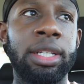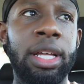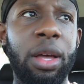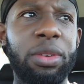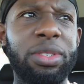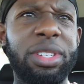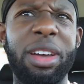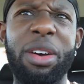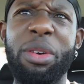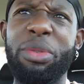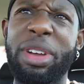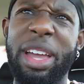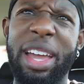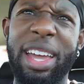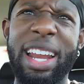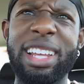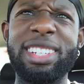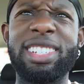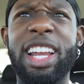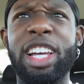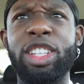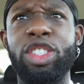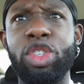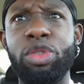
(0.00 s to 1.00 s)
I was like, okay,
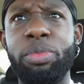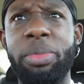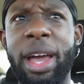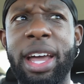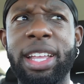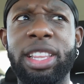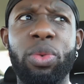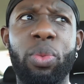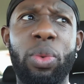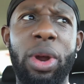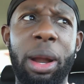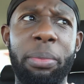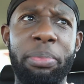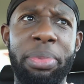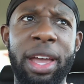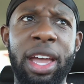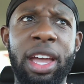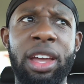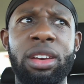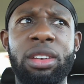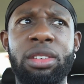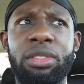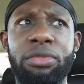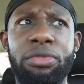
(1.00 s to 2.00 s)
that's not too bad than what I'm
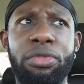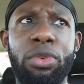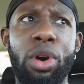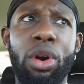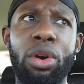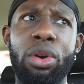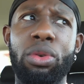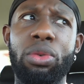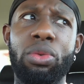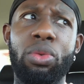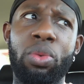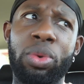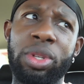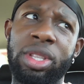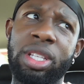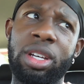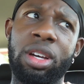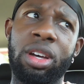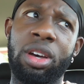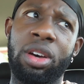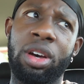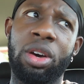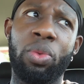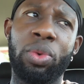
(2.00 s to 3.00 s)
paying for with
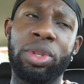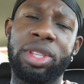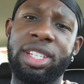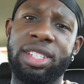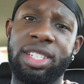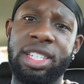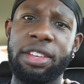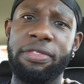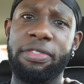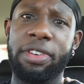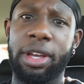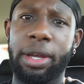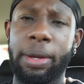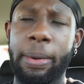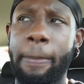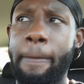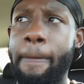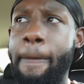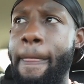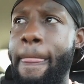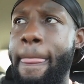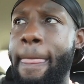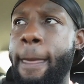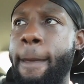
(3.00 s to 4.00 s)
the Civic.
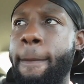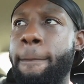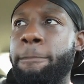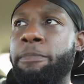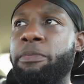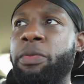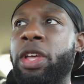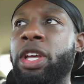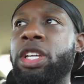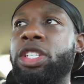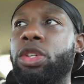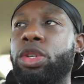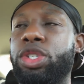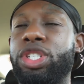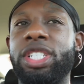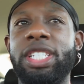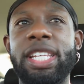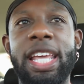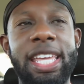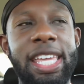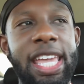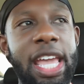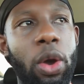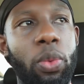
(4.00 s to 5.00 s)
So she
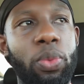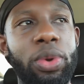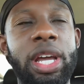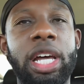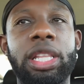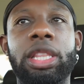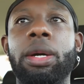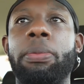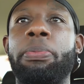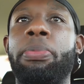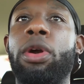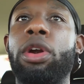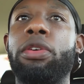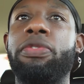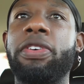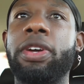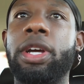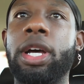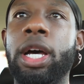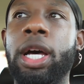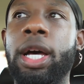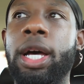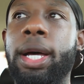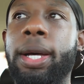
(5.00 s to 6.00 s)
said, yeah, we got the
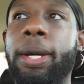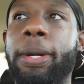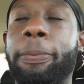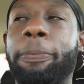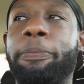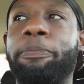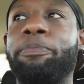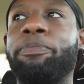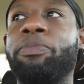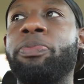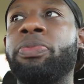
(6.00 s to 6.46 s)
perfect option